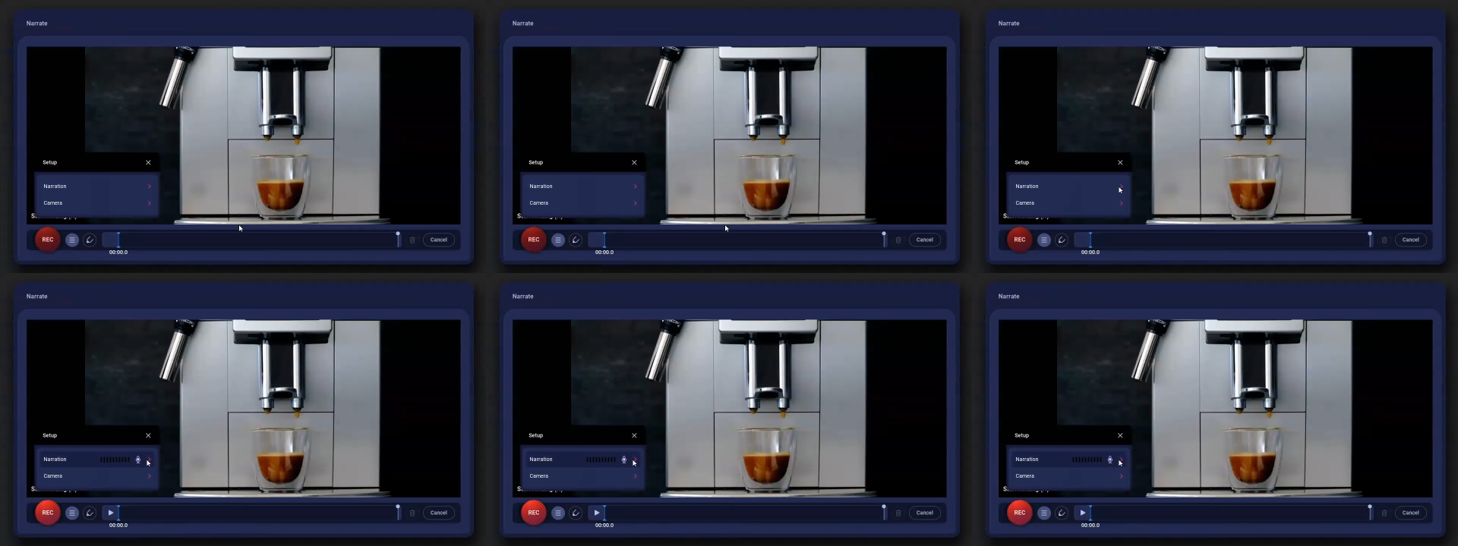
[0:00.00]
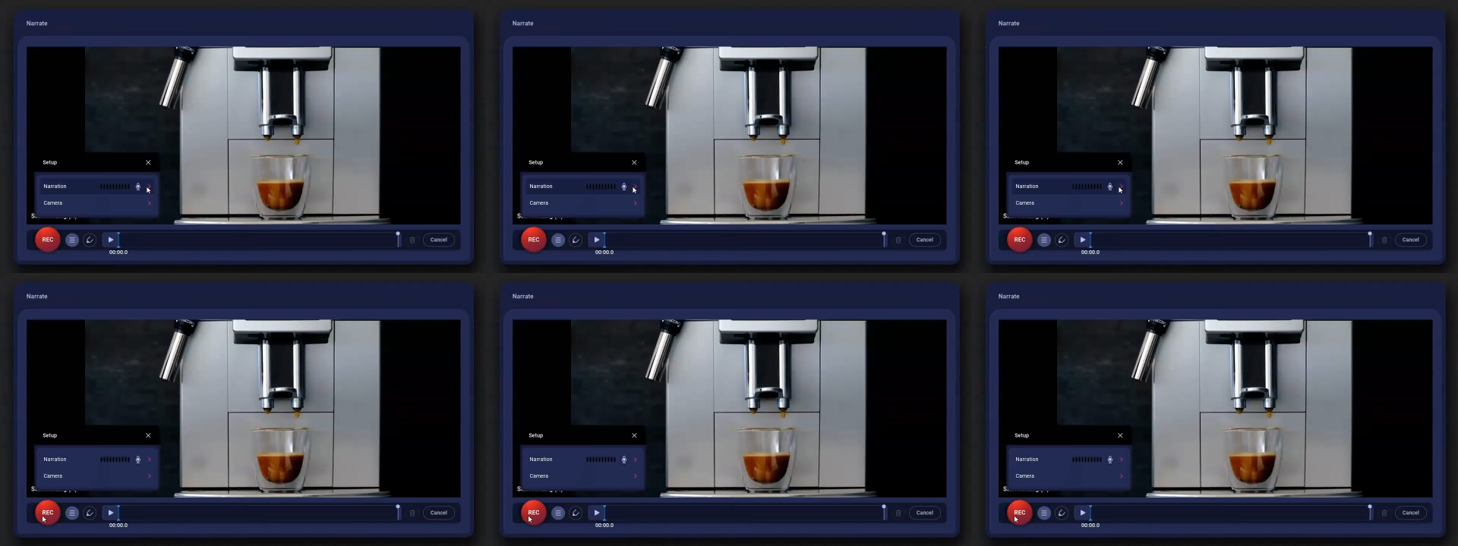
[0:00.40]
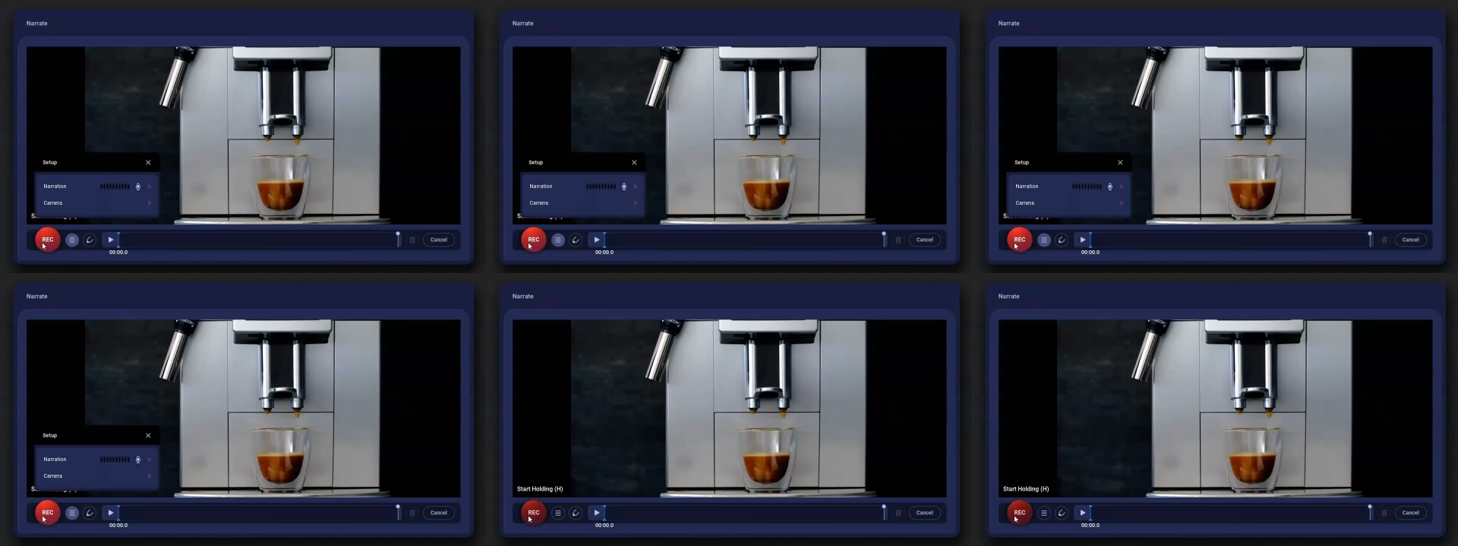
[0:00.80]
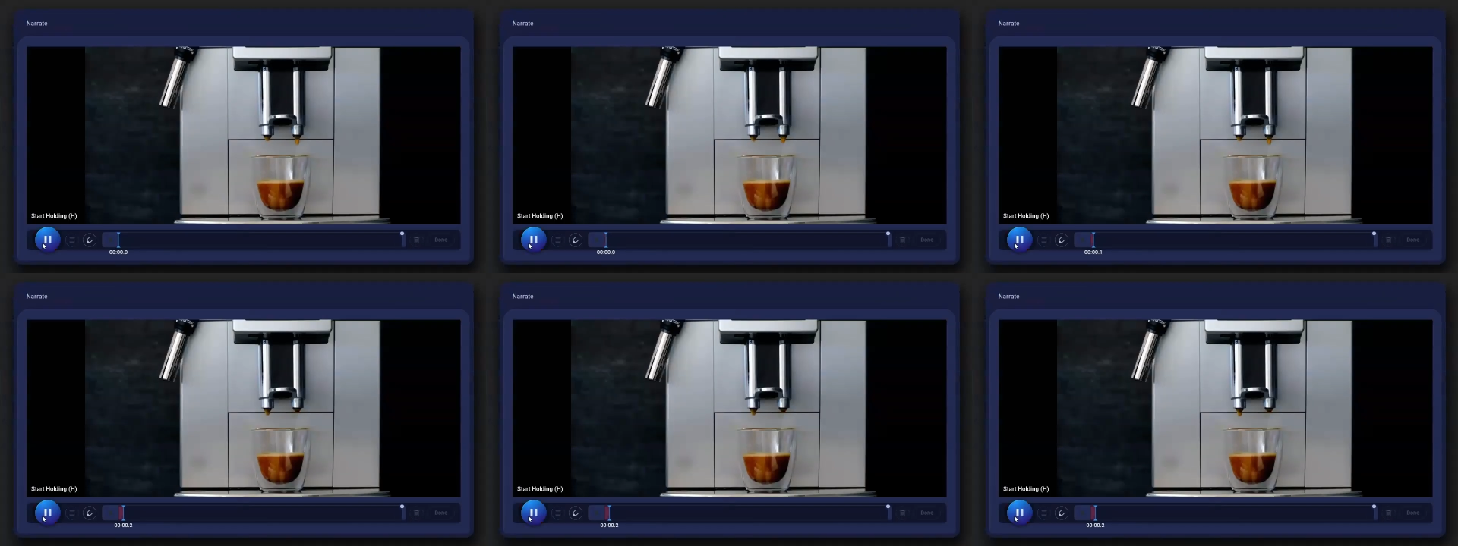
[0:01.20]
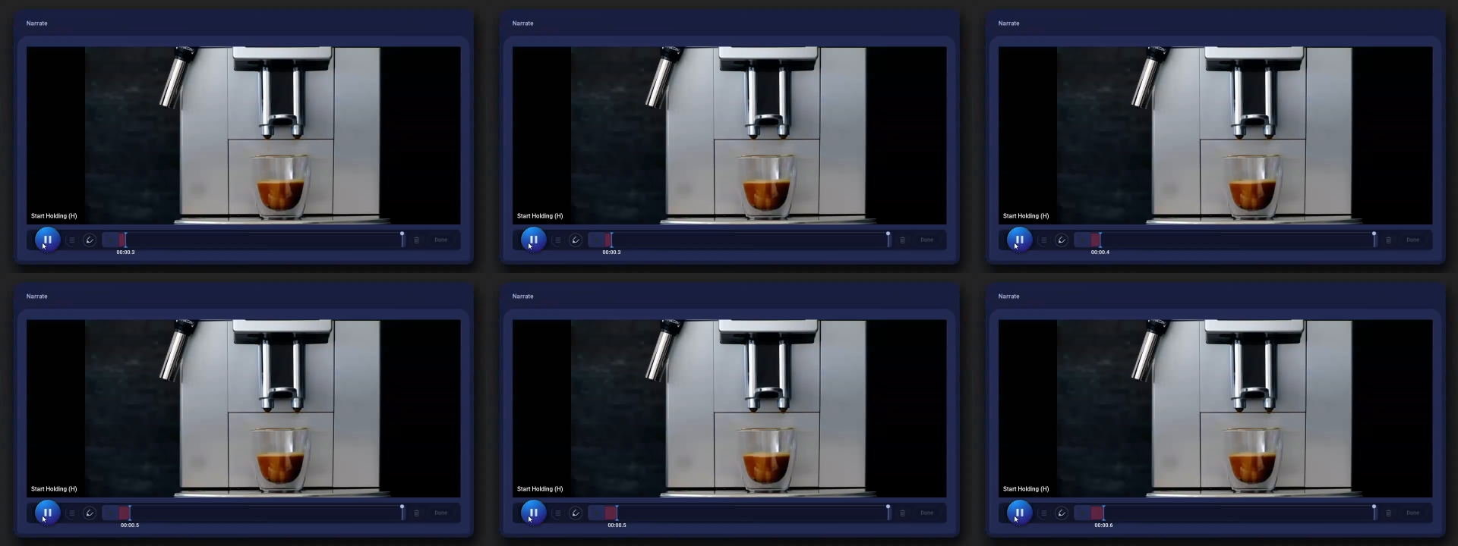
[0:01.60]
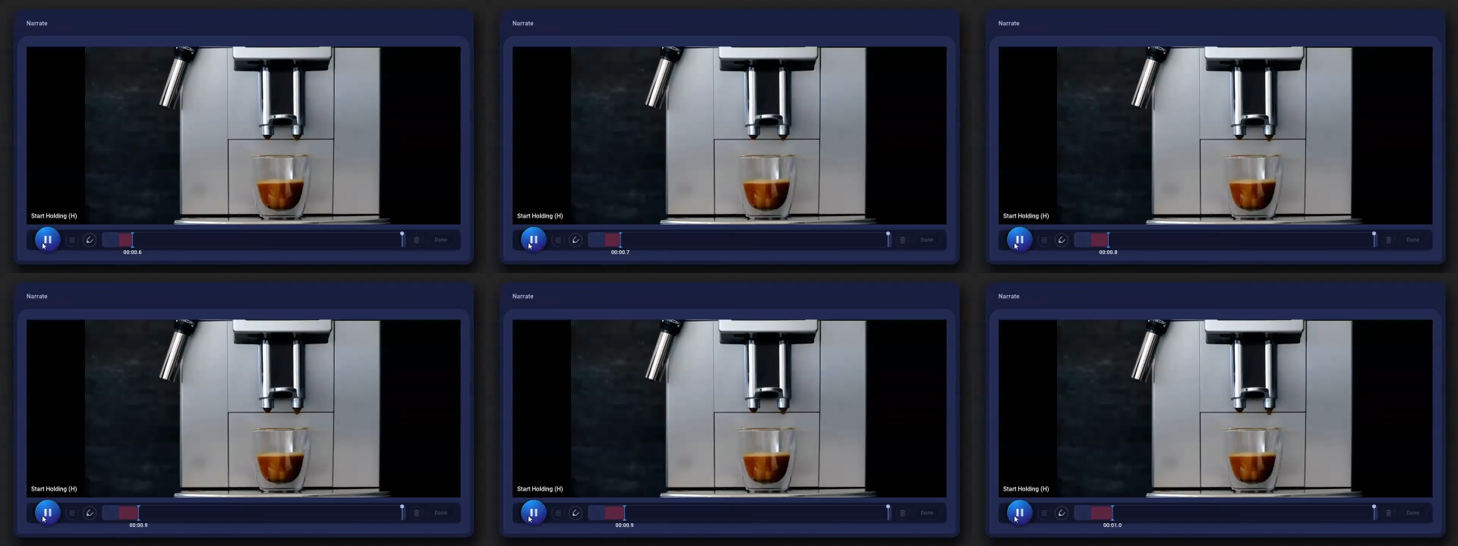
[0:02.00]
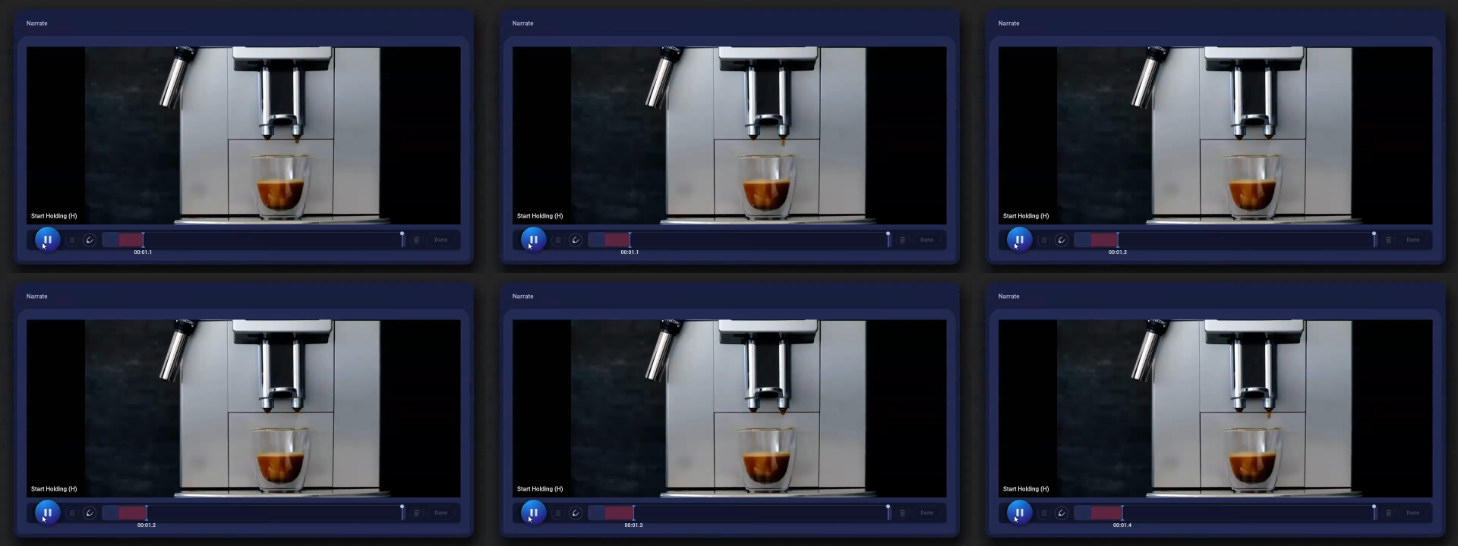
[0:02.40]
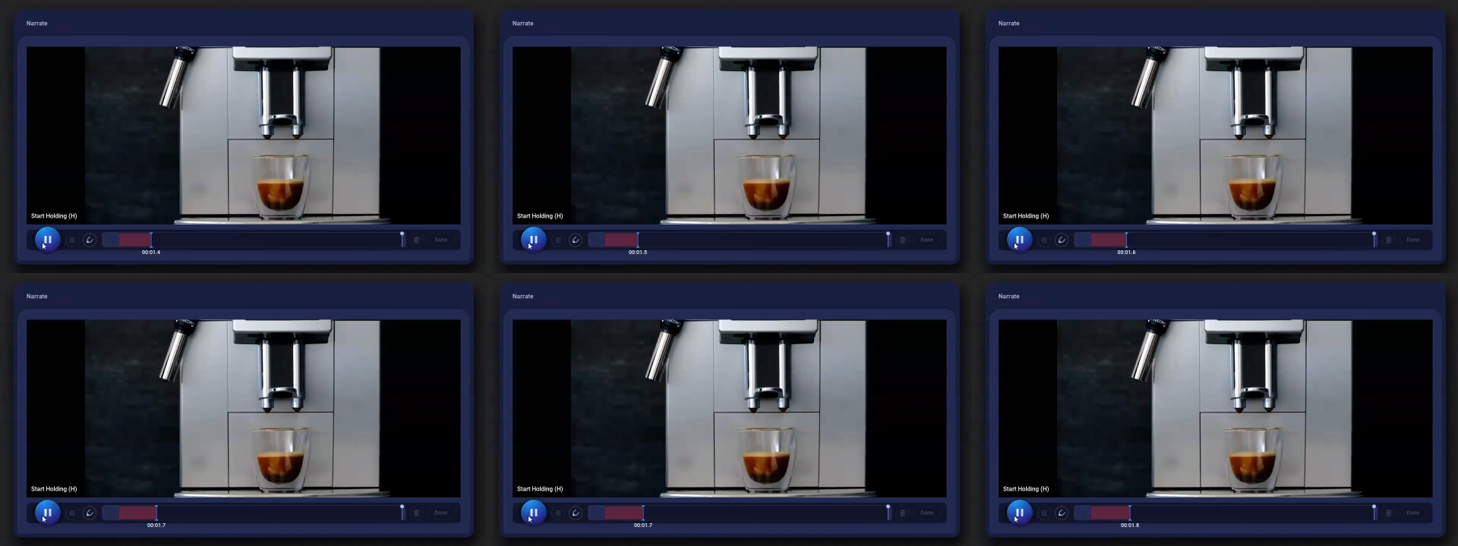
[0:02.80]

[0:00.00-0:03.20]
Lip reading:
No face is visible, so there are no lips to read.